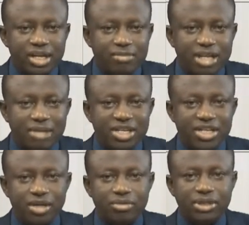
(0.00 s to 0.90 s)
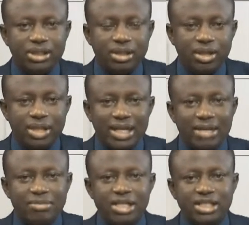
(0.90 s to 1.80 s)
Malami inaugurated the
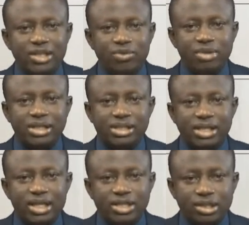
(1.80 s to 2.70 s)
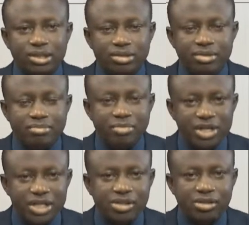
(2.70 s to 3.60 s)
committee which is to
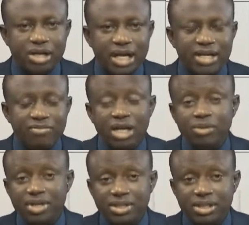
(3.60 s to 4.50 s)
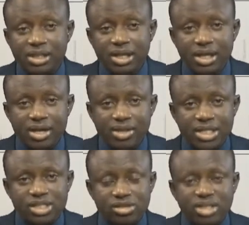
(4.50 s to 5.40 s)
monitor and evaluate the
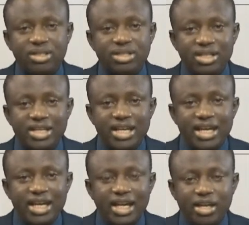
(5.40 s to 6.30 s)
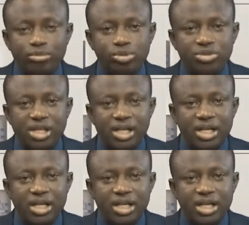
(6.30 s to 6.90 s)
strategy in Abuja.